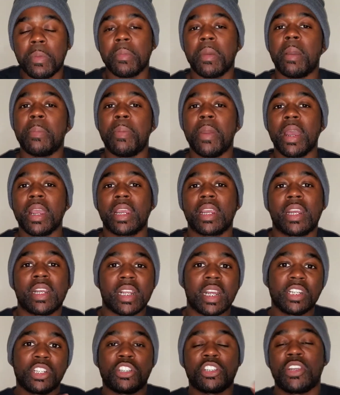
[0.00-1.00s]
my pocket because
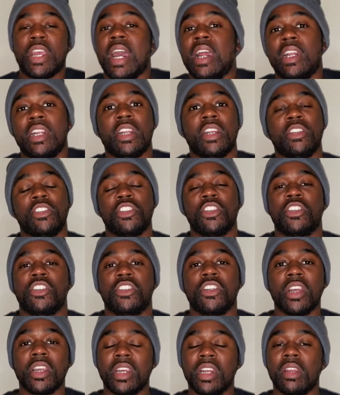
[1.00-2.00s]
I just got it and just
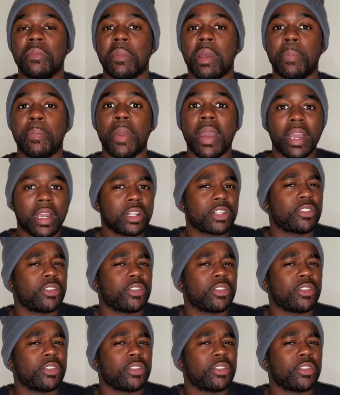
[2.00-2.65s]
stuck it in my pocket.